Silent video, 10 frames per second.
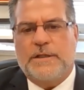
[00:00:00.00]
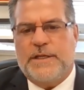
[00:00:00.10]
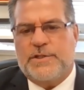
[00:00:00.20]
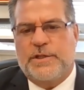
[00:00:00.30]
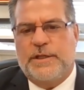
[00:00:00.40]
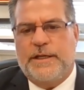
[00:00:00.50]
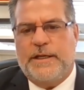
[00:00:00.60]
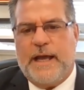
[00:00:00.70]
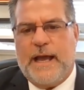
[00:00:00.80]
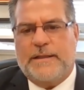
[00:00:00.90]

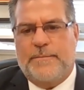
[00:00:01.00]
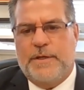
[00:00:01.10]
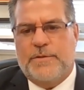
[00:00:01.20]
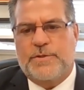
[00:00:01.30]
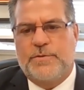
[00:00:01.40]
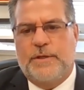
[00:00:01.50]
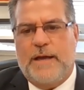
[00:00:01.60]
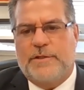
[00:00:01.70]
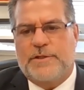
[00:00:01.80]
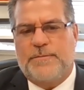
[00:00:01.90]
Additionally, at the middle school
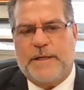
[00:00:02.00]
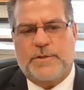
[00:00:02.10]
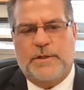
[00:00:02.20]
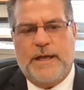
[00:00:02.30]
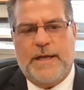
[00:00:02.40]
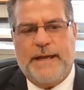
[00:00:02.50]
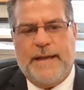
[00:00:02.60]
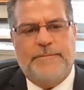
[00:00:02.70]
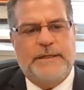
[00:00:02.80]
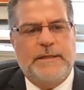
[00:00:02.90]
level, special ed,
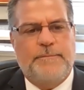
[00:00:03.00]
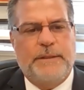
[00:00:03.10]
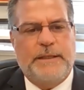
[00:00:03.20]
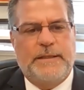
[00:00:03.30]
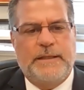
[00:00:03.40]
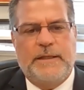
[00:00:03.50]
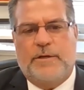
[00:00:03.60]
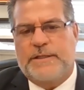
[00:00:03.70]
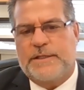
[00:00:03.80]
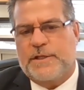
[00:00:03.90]
MD, BD,
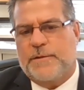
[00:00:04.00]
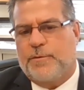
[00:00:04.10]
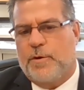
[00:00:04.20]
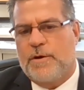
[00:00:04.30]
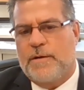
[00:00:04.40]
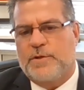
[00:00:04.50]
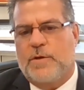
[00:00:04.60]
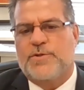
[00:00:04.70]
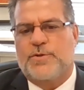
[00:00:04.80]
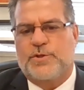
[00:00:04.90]
autistic programs
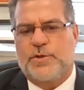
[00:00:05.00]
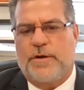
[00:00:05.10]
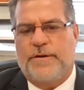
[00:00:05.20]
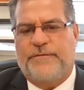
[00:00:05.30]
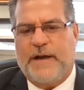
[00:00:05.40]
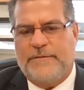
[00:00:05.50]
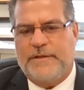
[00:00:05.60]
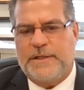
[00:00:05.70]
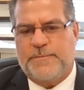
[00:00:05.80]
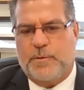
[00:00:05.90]
also started 5
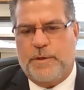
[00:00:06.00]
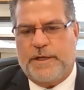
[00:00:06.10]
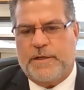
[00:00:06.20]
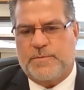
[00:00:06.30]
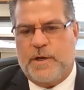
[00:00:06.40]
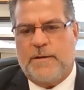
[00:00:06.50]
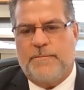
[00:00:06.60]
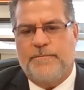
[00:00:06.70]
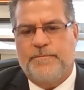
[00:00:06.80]
days per week as well.